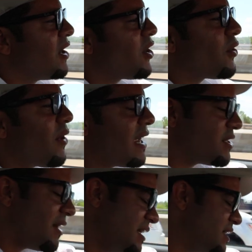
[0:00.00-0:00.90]

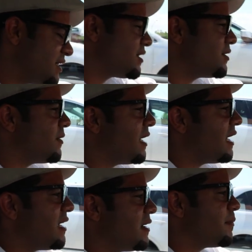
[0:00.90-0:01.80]
Congratulations to
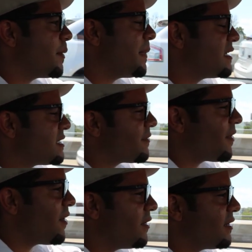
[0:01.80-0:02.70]
uh, Bermane
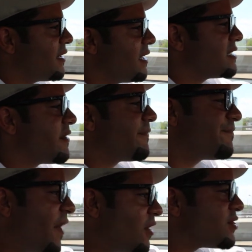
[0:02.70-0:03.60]
Stiverne as the
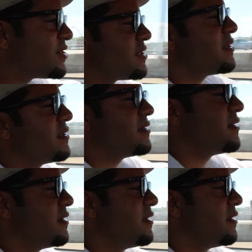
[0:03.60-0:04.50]
first
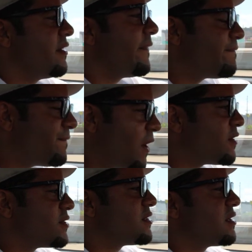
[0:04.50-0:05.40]

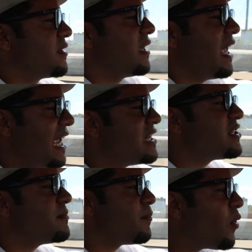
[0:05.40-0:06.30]
first
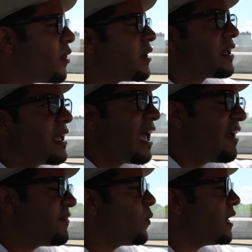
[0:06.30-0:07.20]
Haitian born
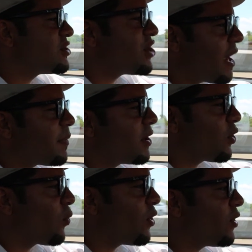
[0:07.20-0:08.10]
heavyweight champion
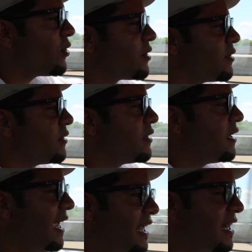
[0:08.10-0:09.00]
of the world
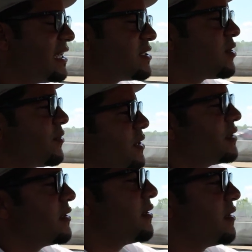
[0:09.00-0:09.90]
in history.
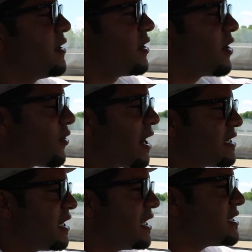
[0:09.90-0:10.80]

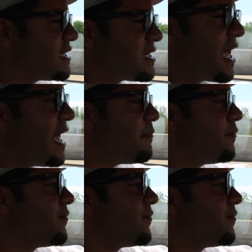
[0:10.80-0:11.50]
Congratulations to him.